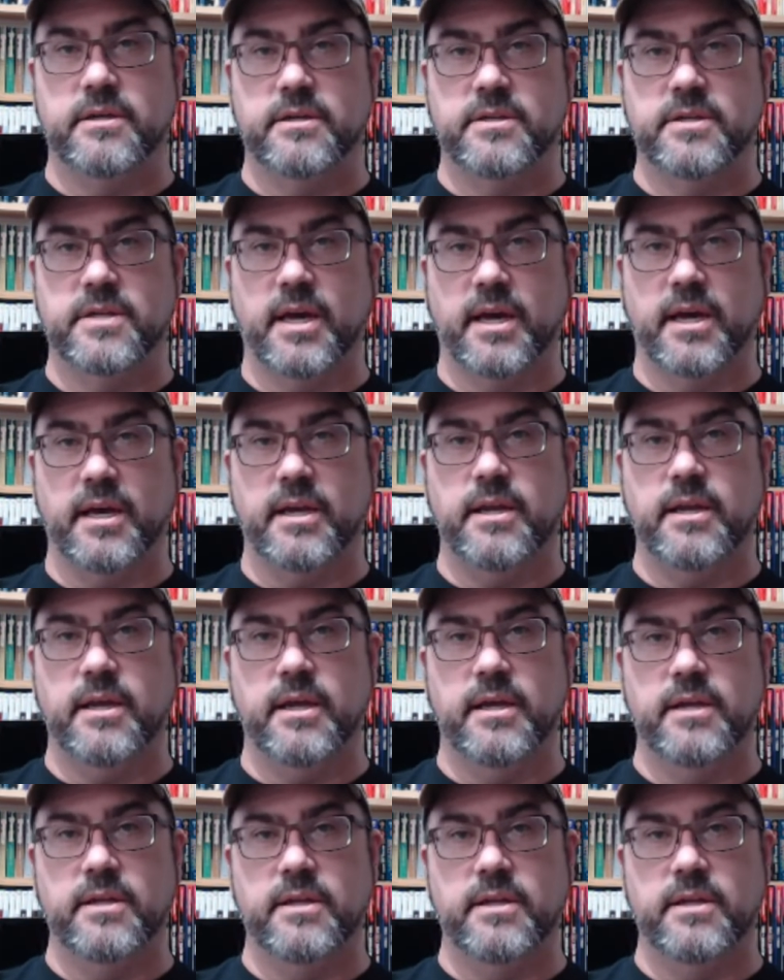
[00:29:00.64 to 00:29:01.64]
side
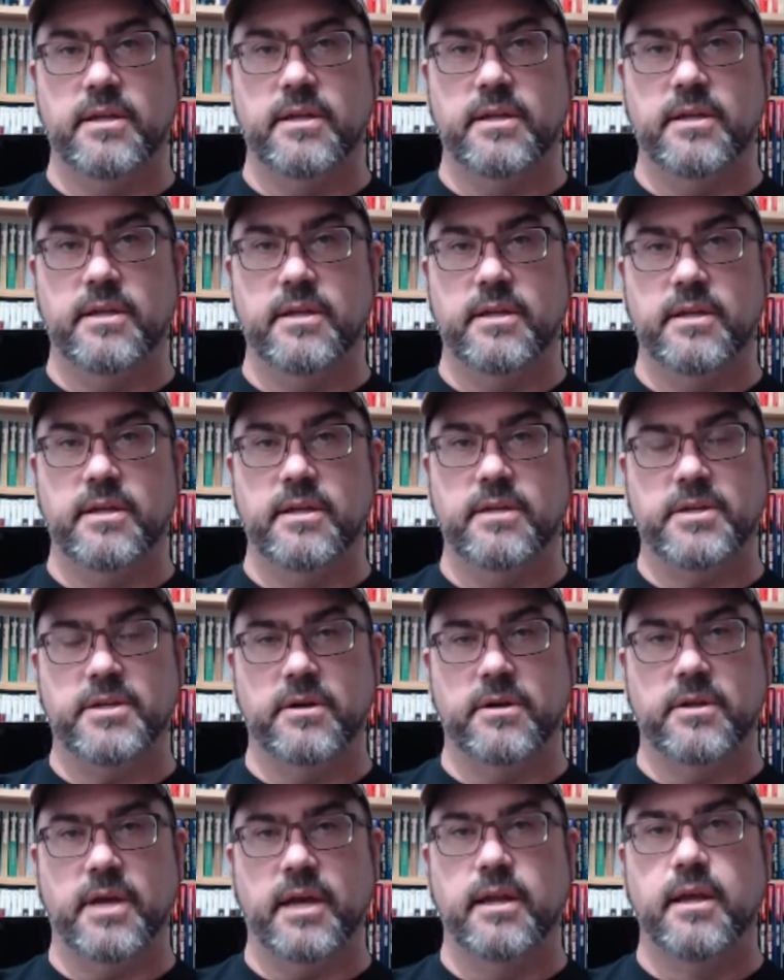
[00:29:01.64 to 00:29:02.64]
is to make
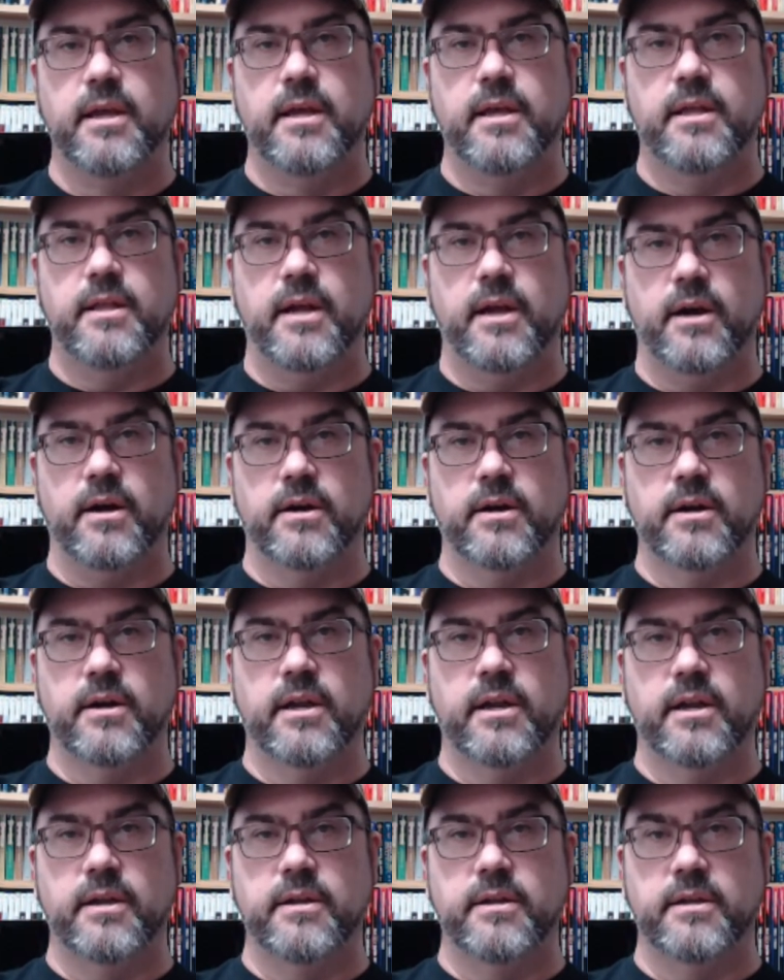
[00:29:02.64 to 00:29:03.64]
sure that
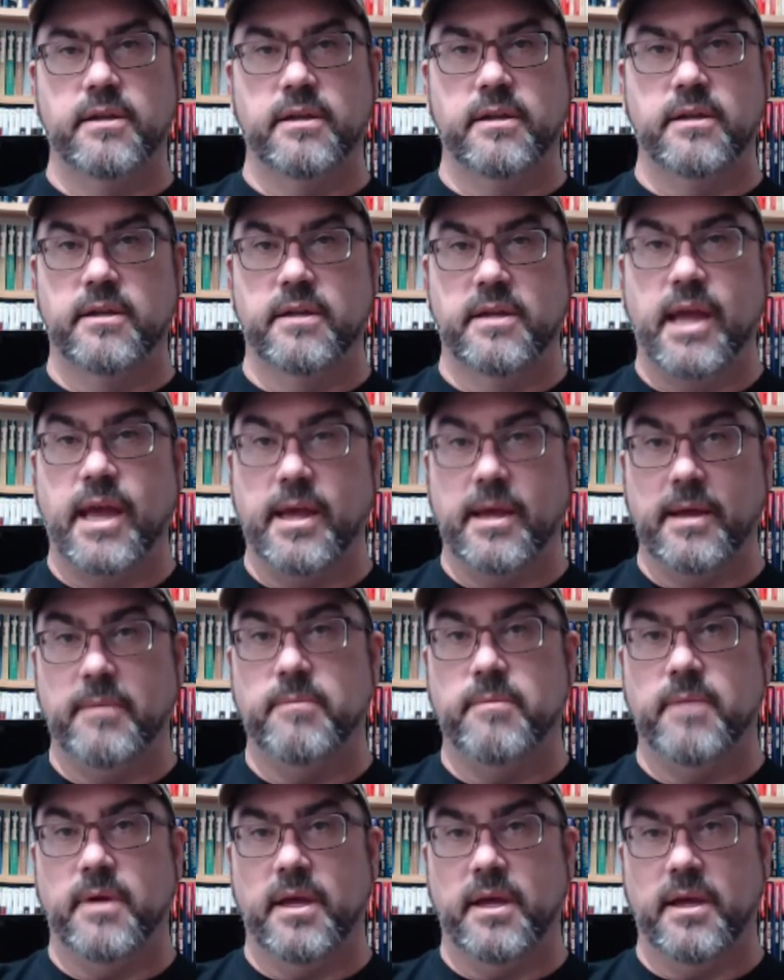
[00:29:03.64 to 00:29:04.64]
they're
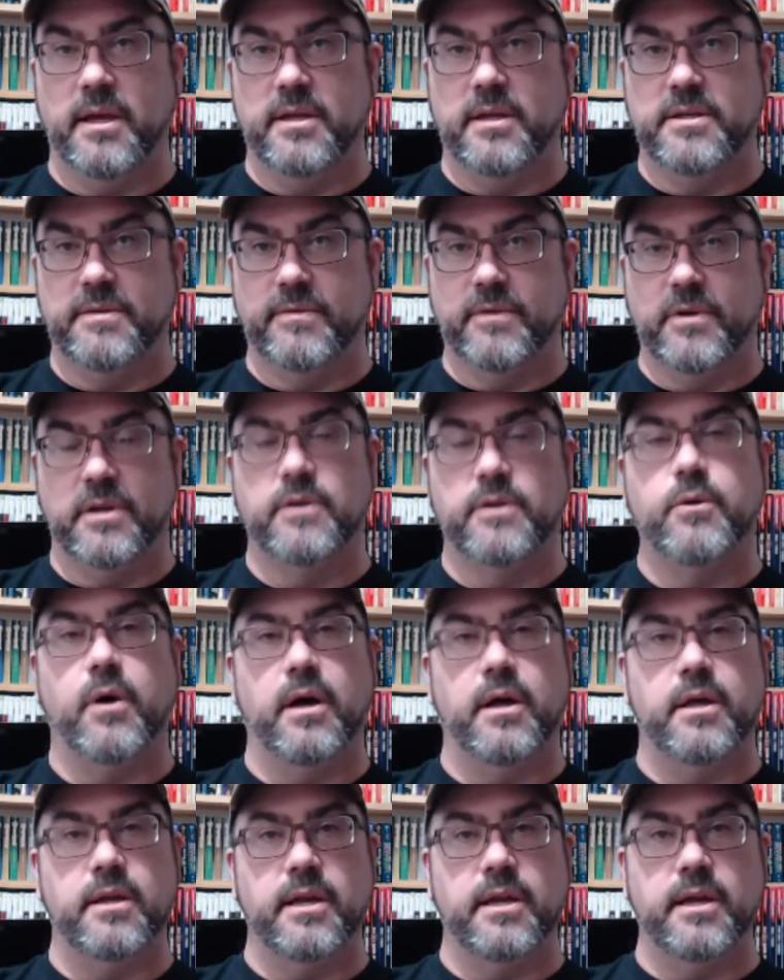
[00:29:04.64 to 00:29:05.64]
of good
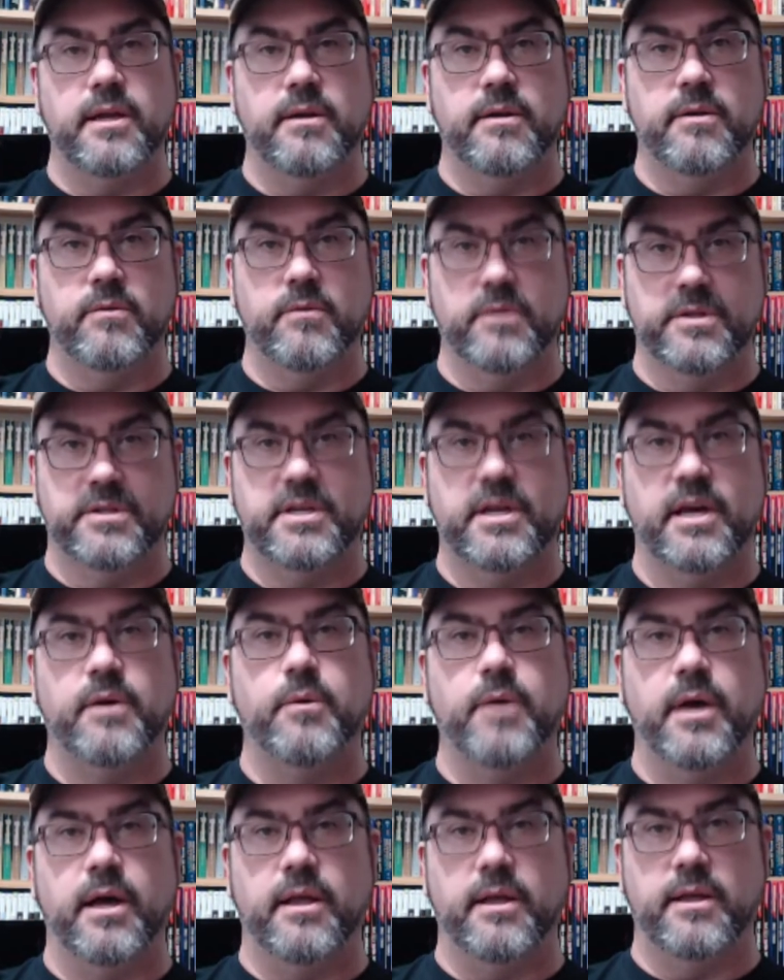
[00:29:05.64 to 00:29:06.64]
quality and will sell
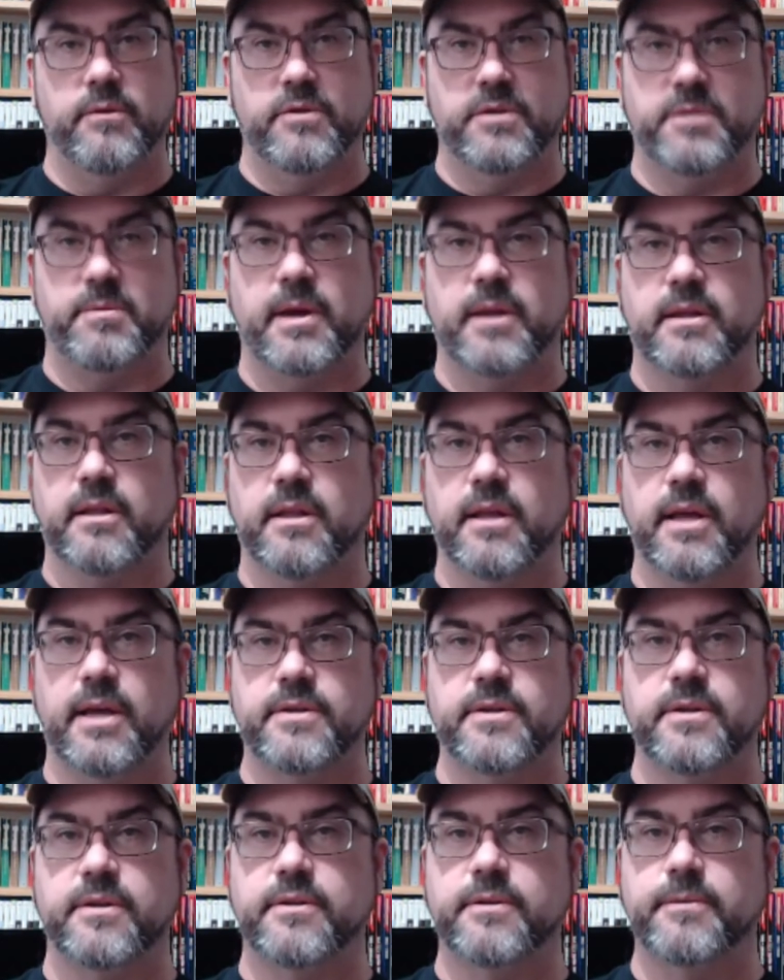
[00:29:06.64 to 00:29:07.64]
well and respect the
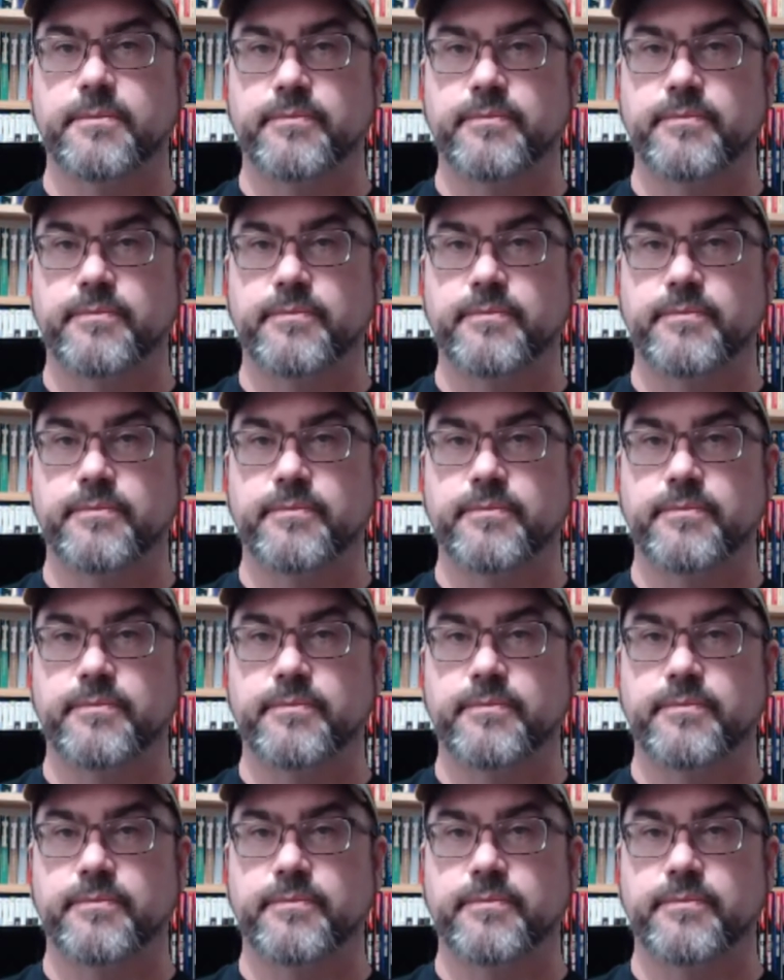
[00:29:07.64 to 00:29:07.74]
license.